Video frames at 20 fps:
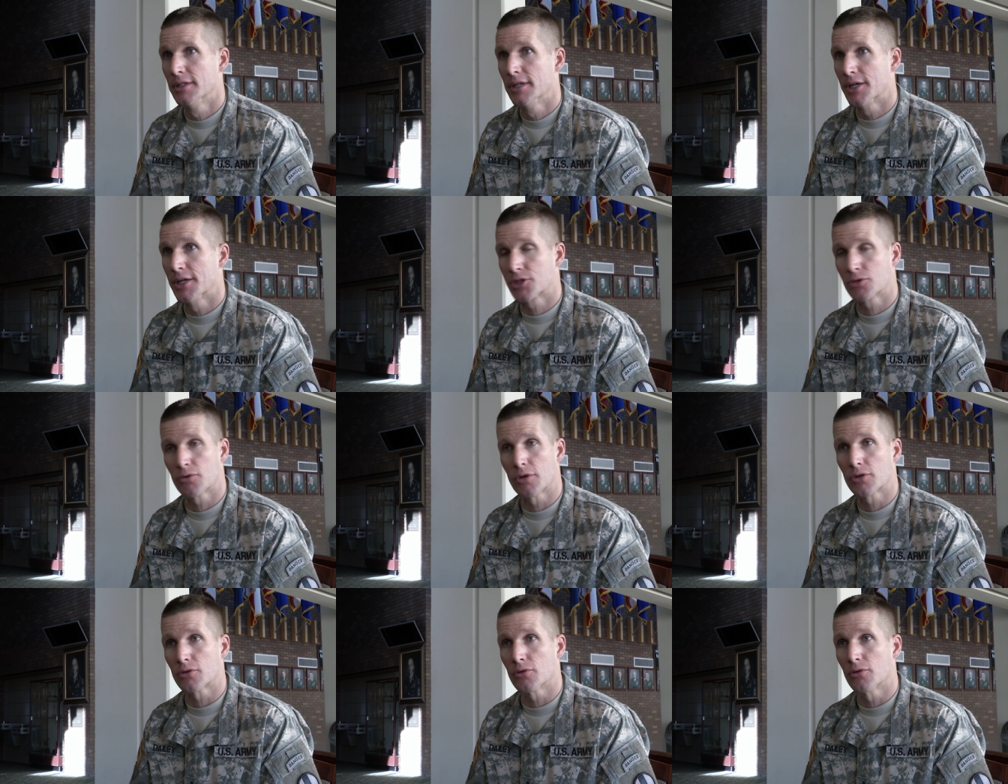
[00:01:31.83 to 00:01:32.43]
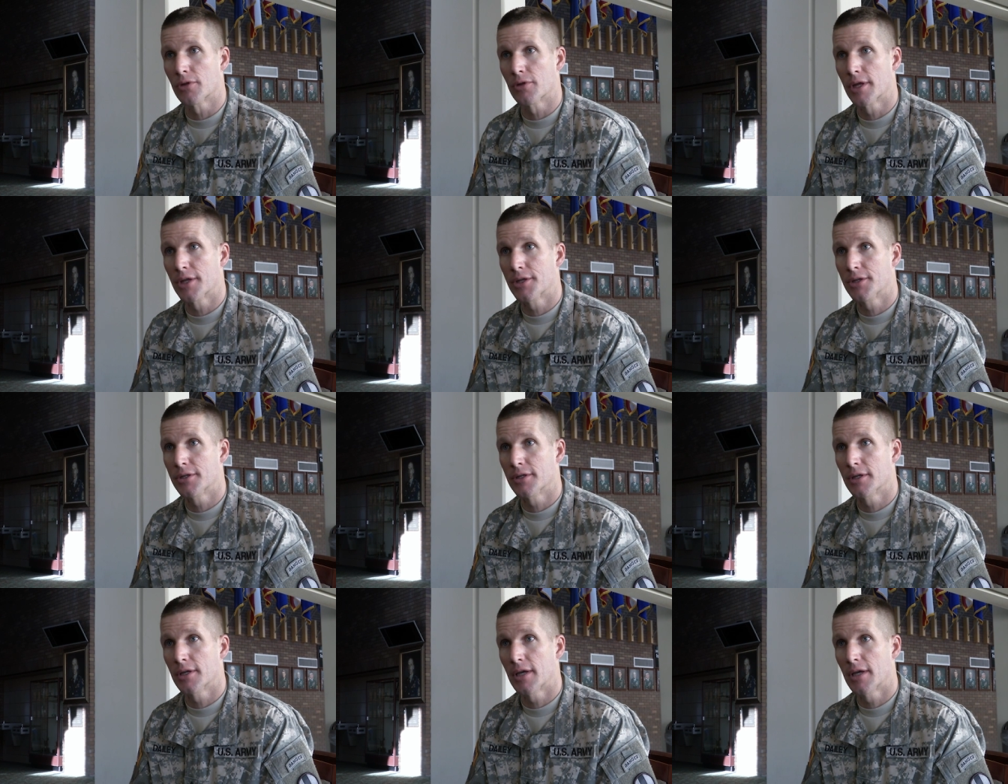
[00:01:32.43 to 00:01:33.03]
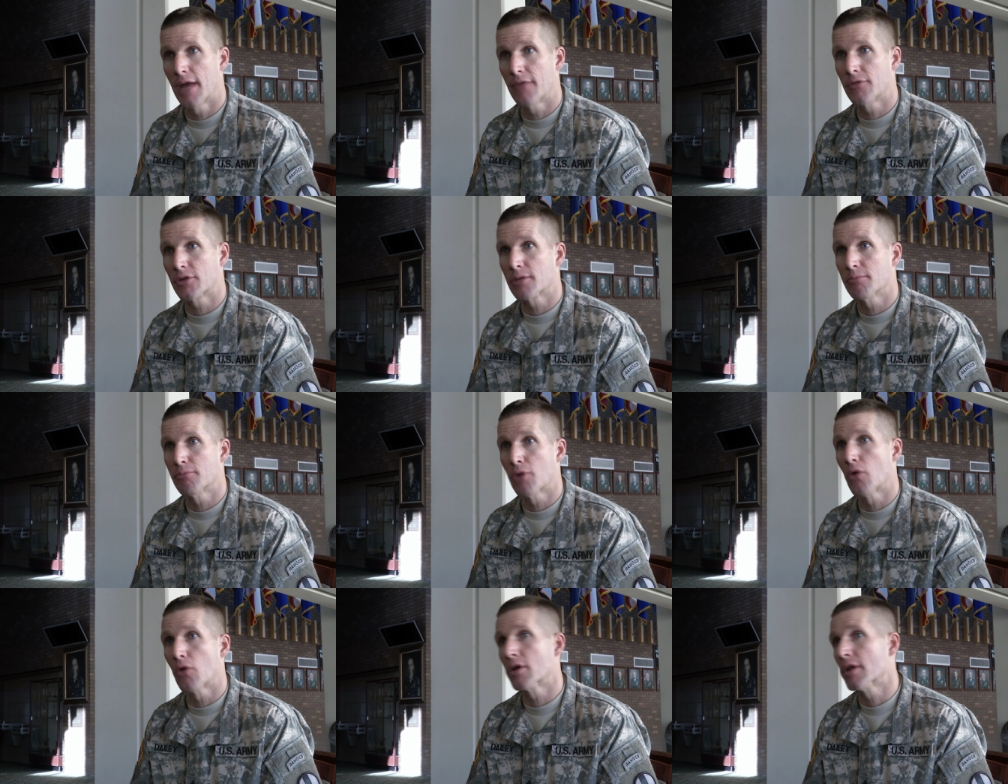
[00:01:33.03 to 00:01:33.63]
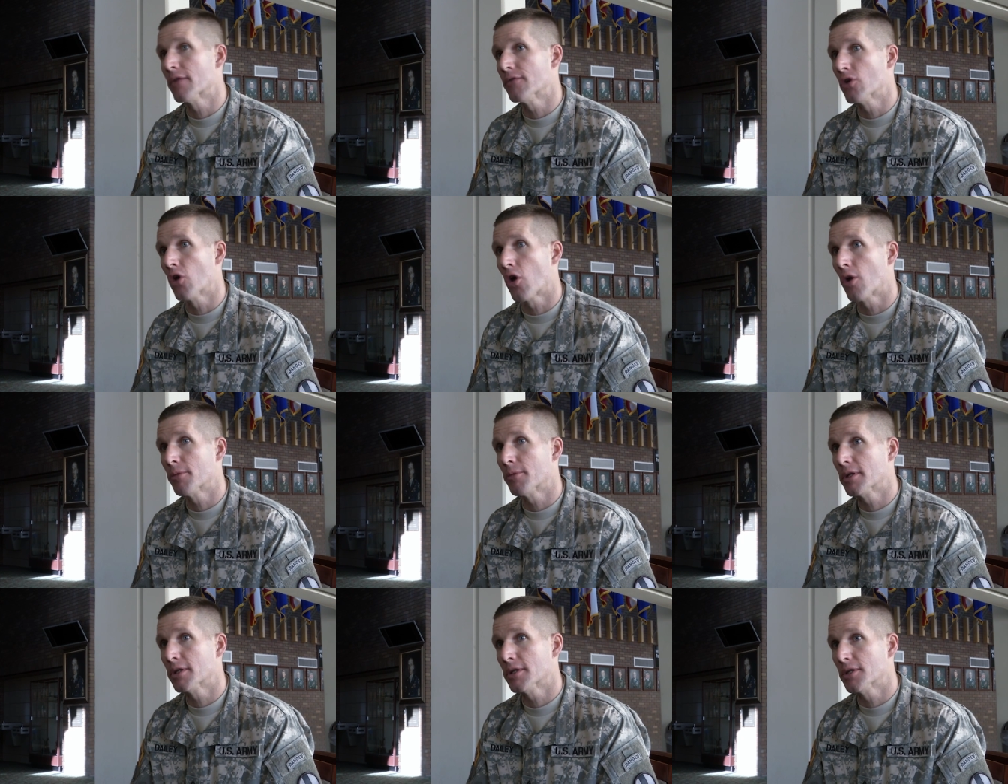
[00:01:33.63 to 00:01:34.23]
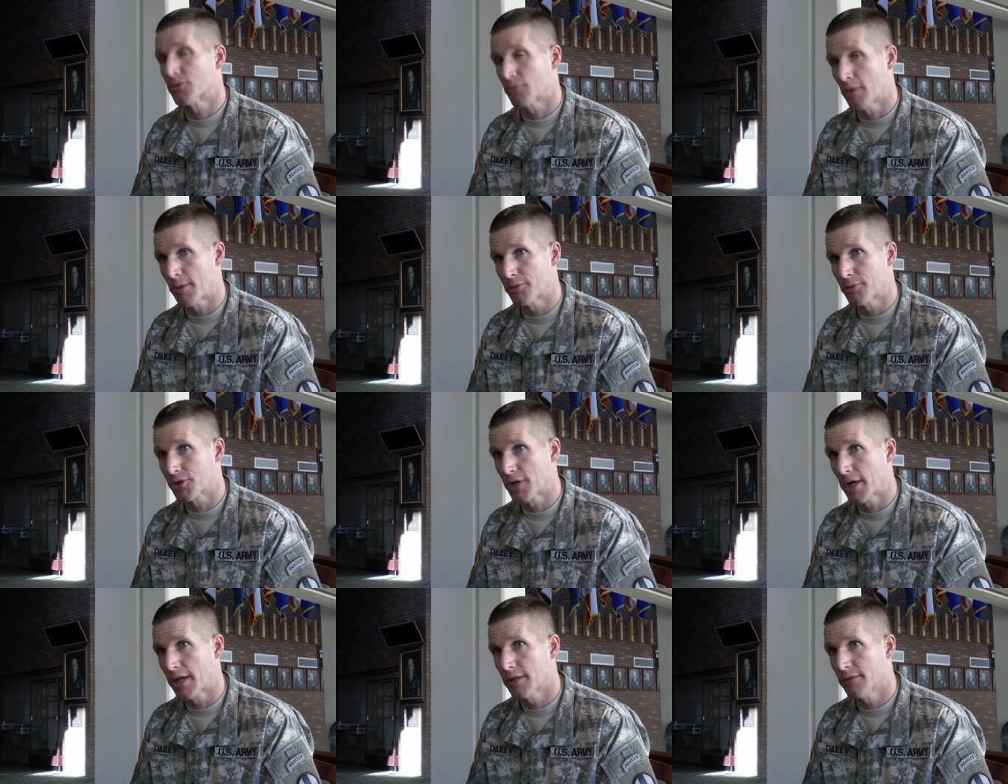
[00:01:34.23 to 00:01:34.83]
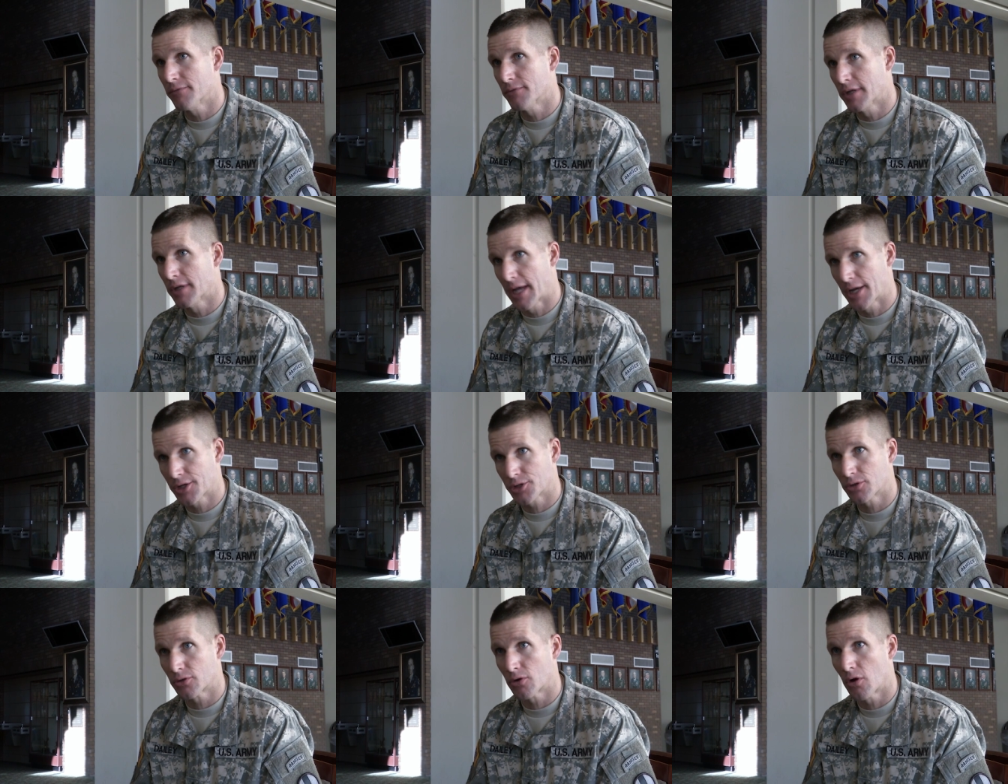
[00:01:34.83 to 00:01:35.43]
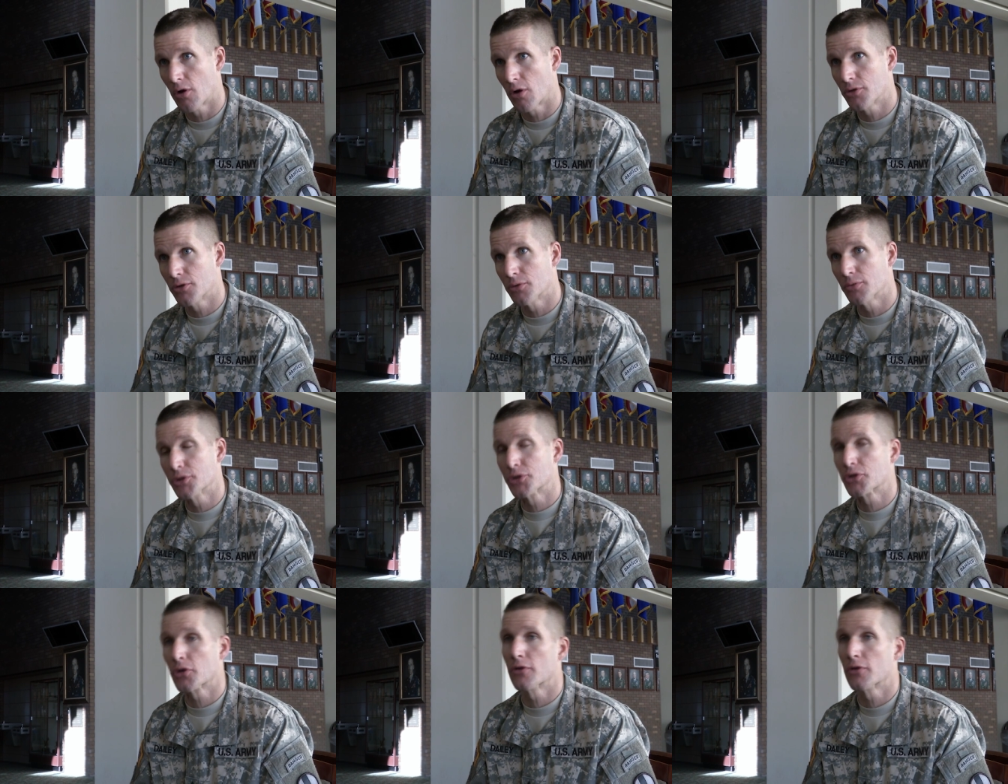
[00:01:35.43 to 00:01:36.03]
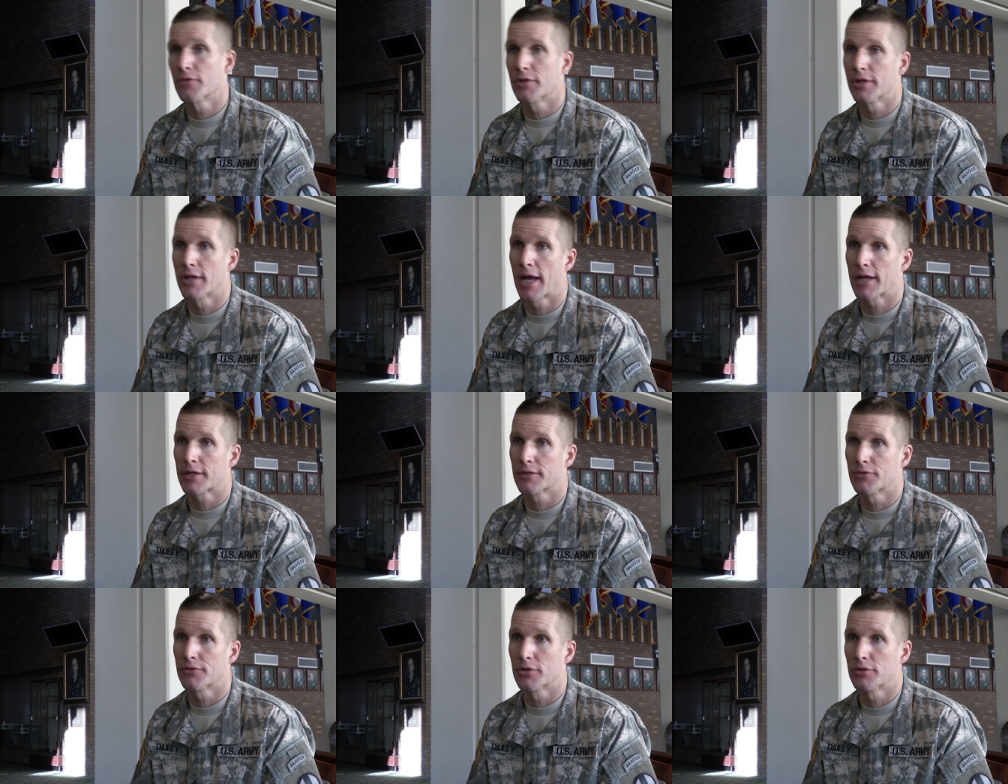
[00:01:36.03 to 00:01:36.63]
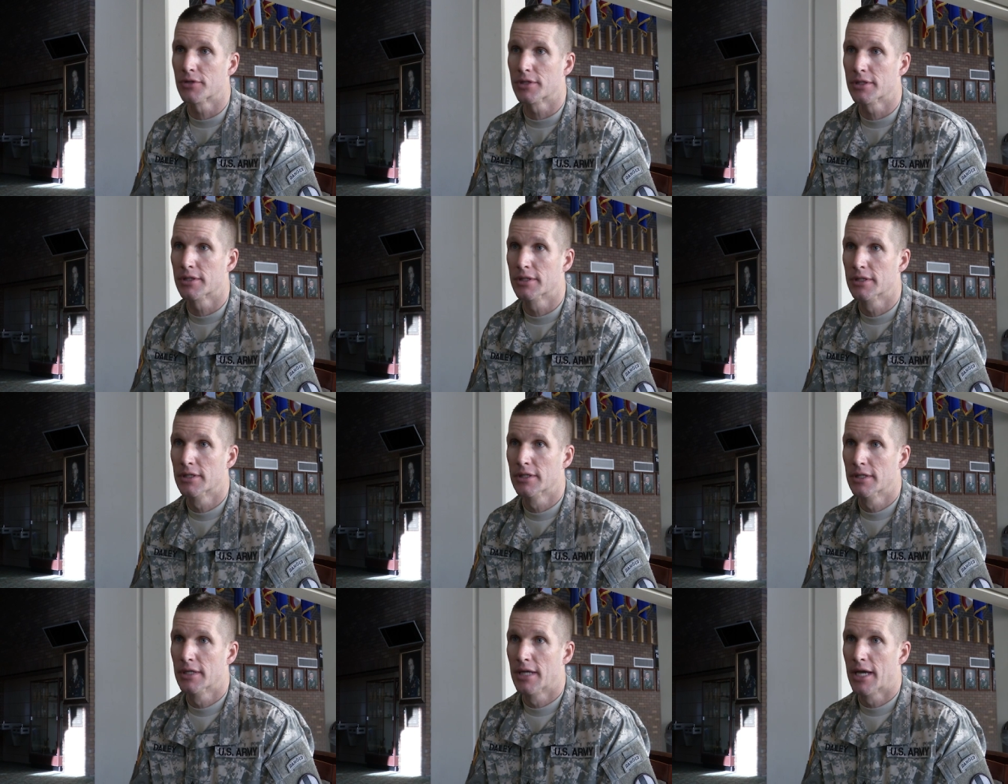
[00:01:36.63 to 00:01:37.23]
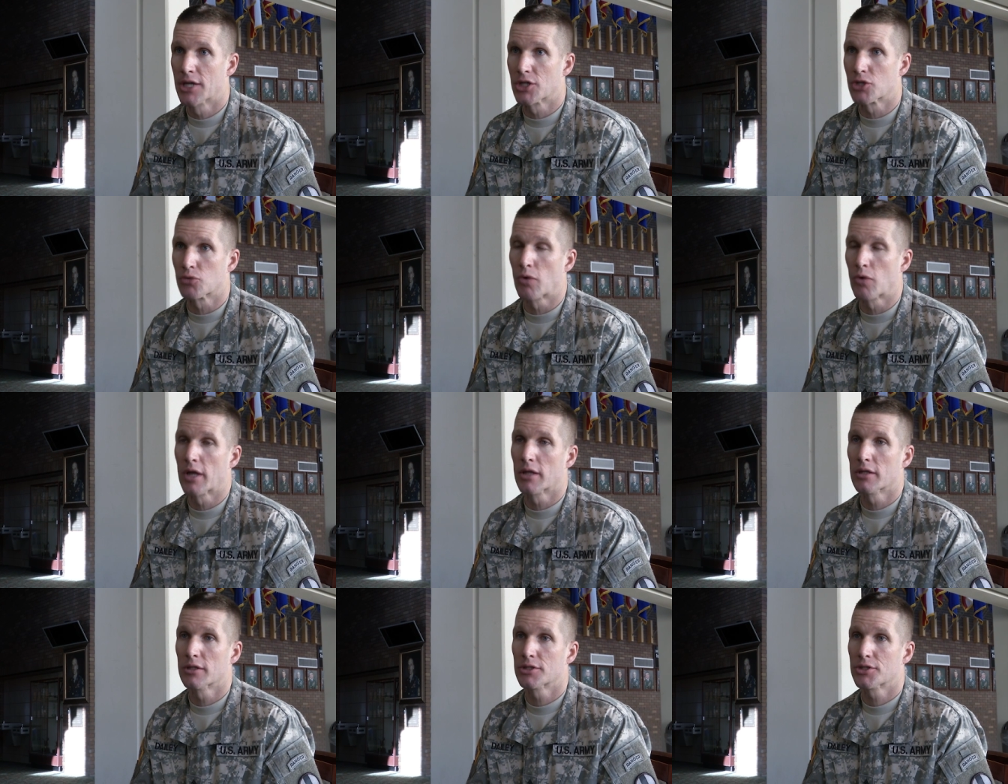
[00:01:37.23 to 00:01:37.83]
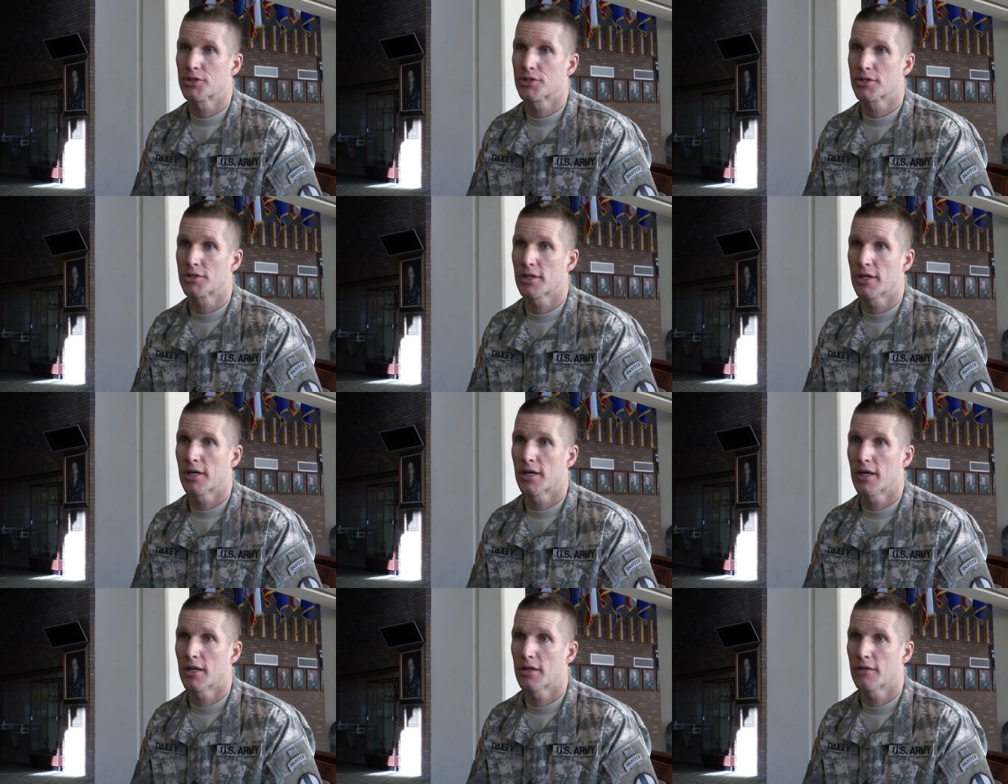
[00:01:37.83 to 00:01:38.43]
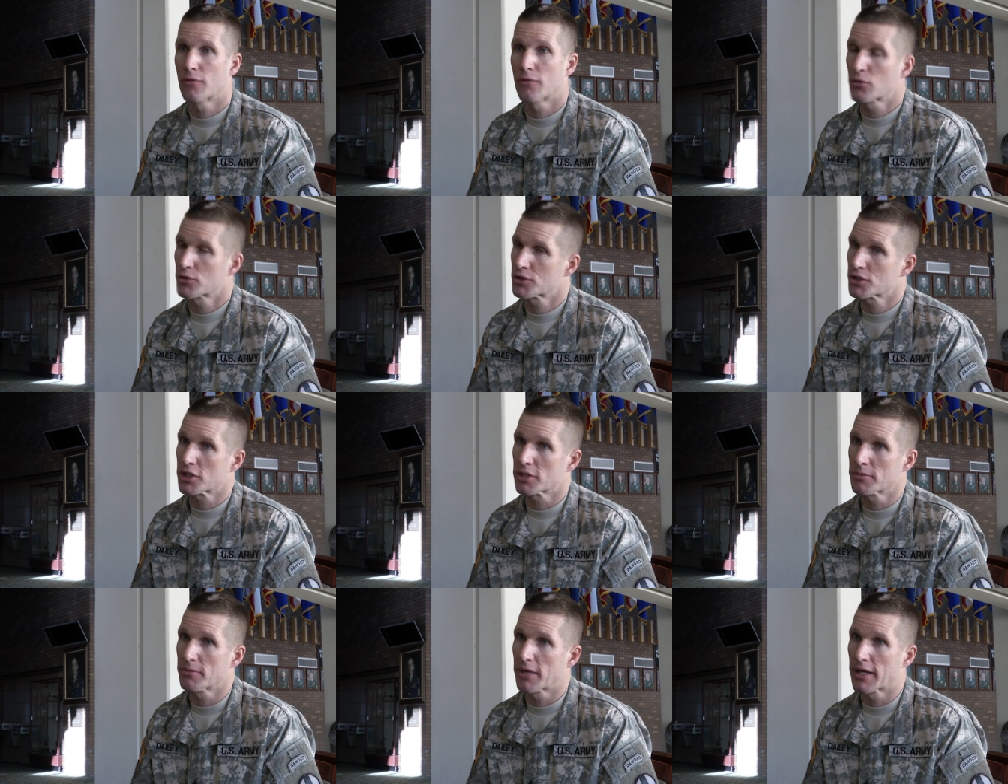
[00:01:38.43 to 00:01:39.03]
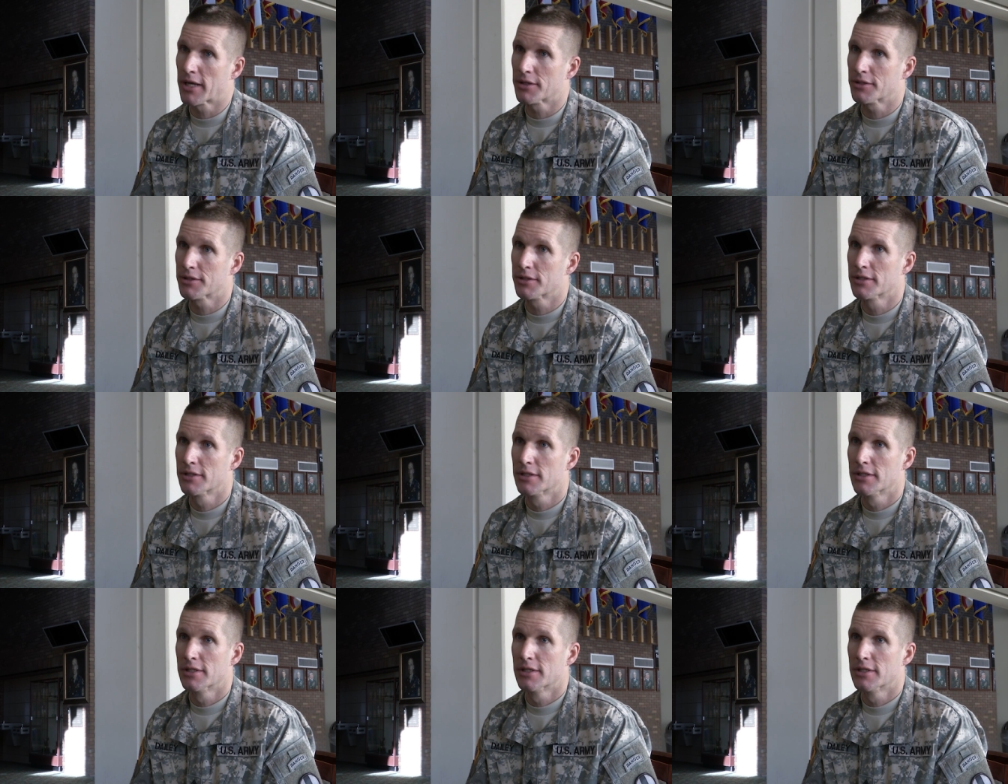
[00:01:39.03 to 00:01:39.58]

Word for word: It's critical that uh, every component of the Army is represented, the National Guard, the Reserve, and the active duty, as well as uh, the Forces Command